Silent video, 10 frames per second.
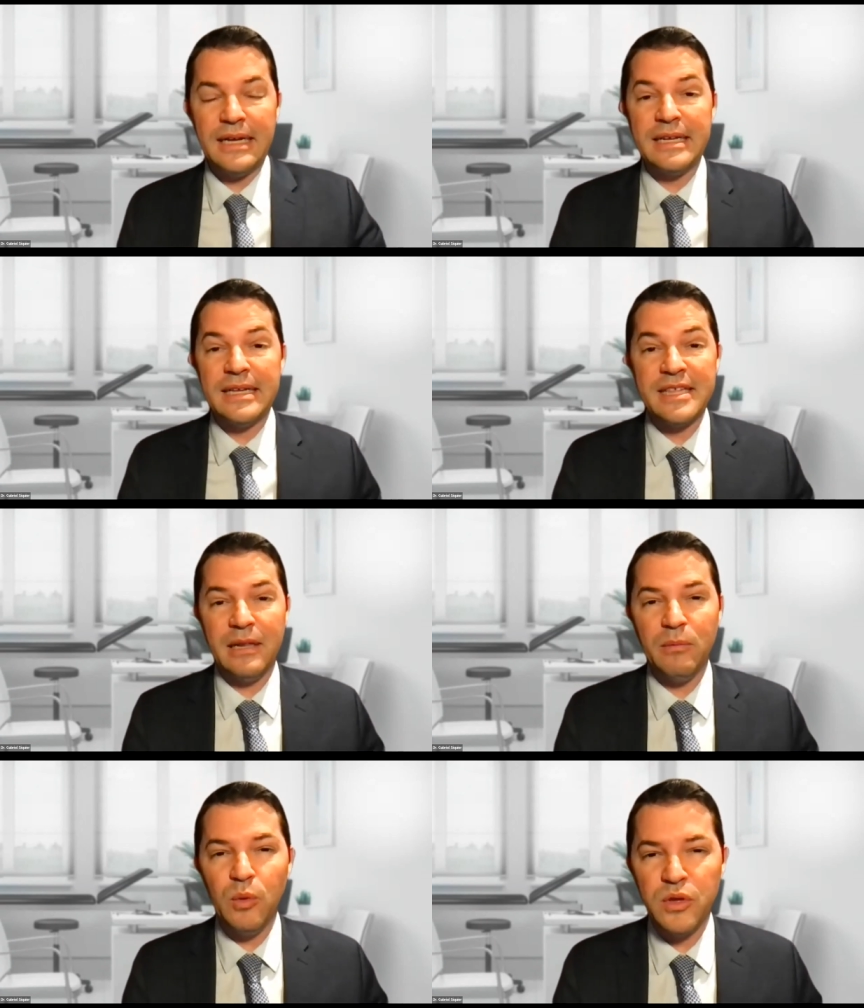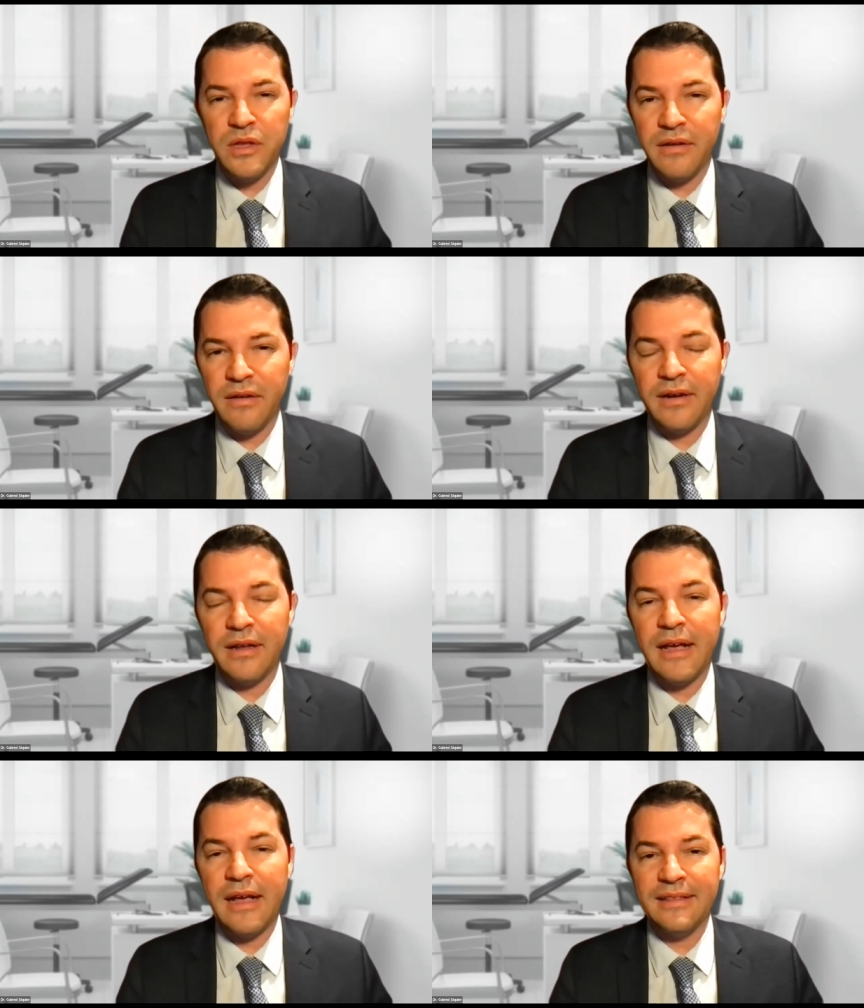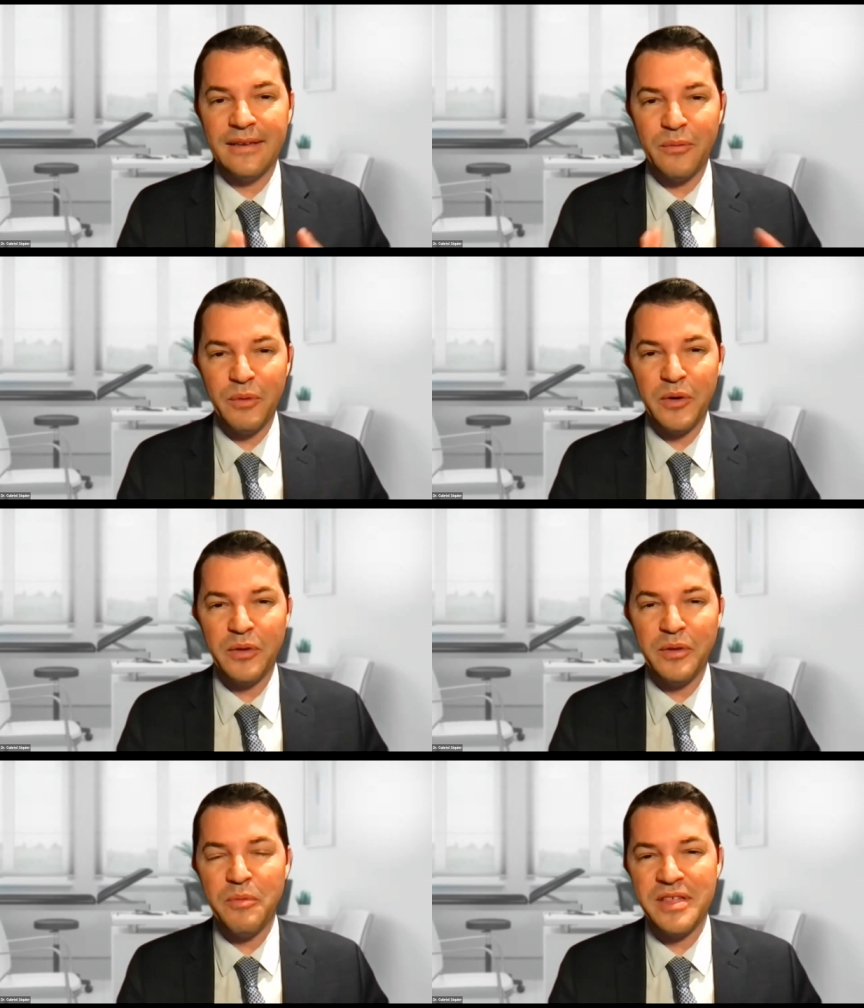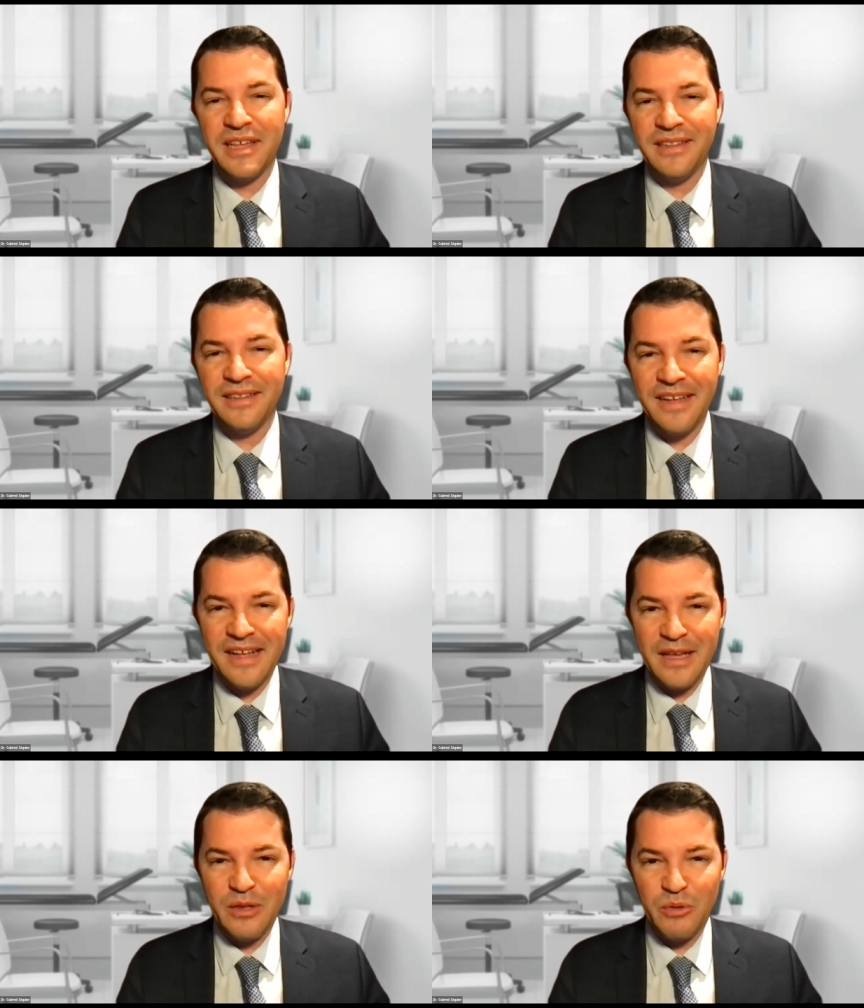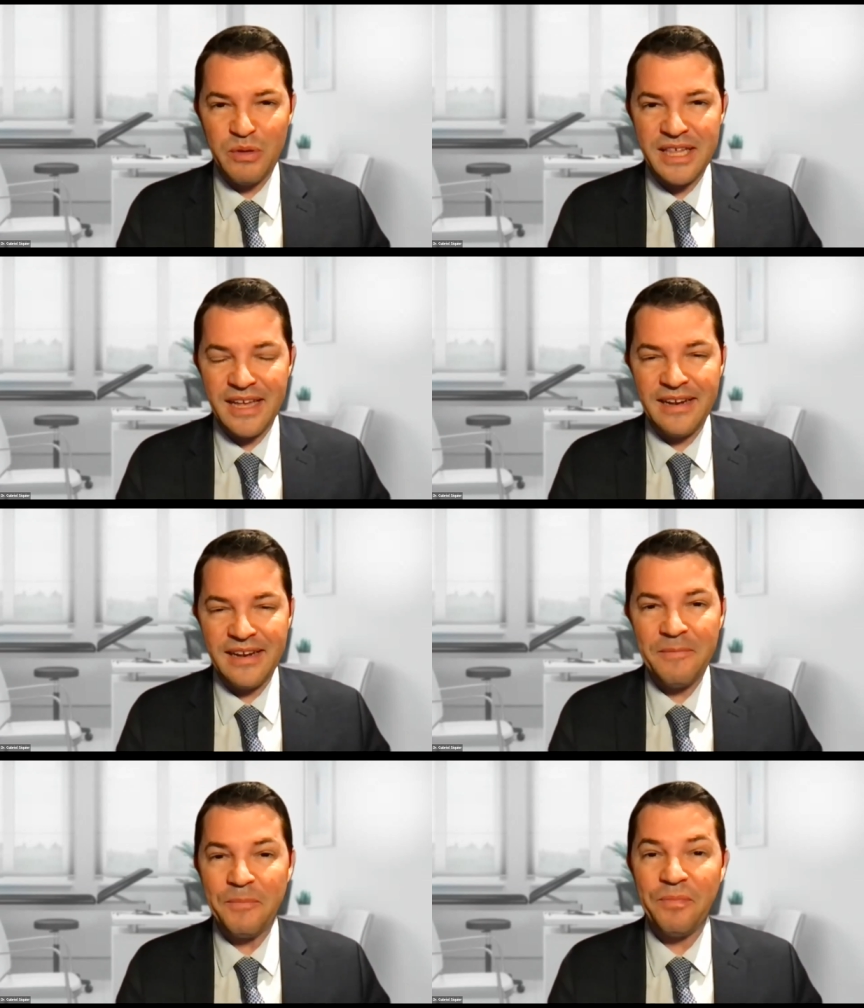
uh, Cell Booster, and uh, we're going to present Suisselle.